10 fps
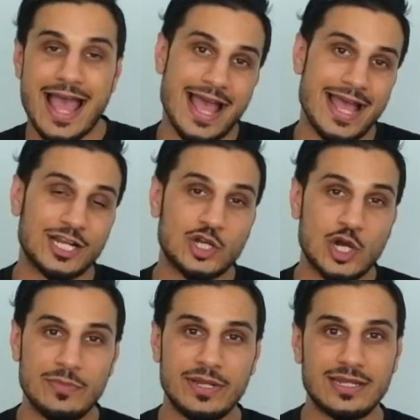and
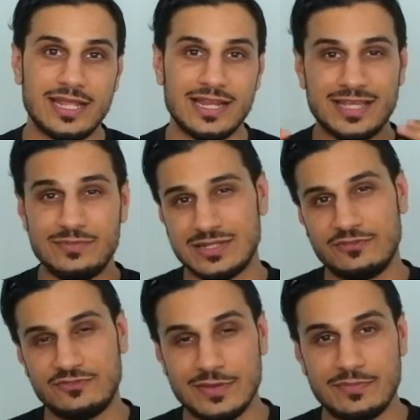comment and give me
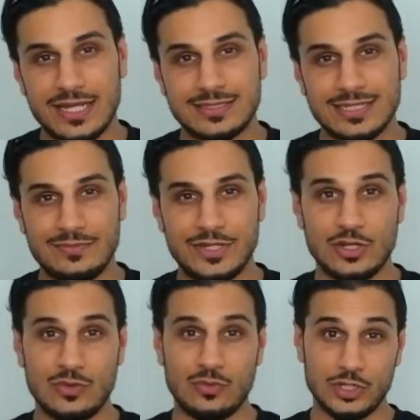some feedback to let me
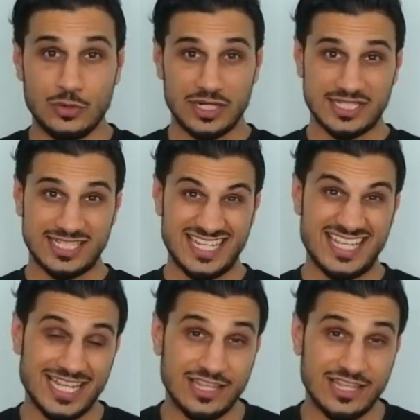know what you want to see